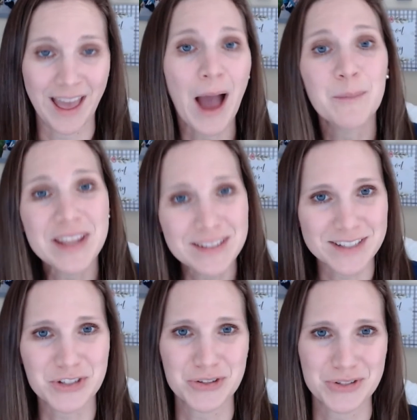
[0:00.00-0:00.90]
How many
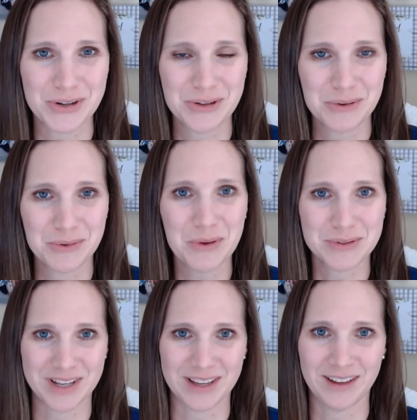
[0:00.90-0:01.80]
dishes are you
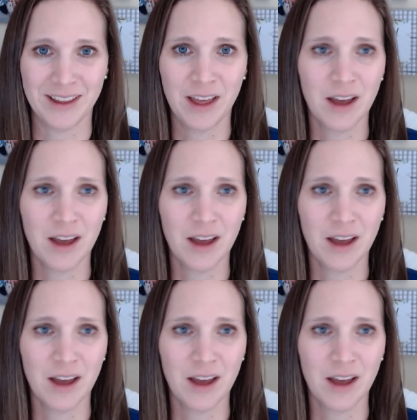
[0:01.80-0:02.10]
using?